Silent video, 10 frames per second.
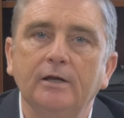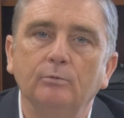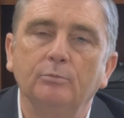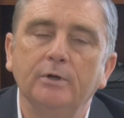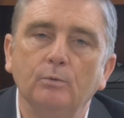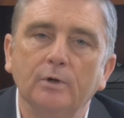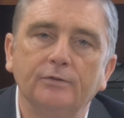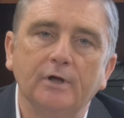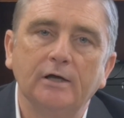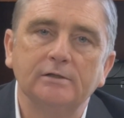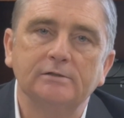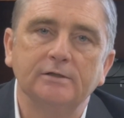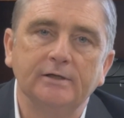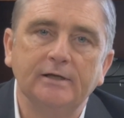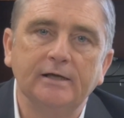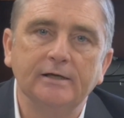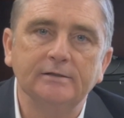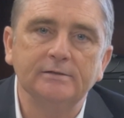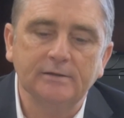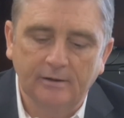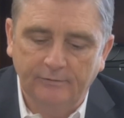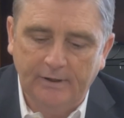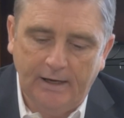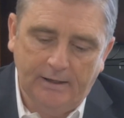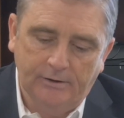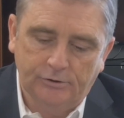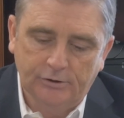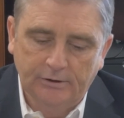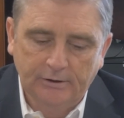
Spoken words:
He would be with us to the end of the age.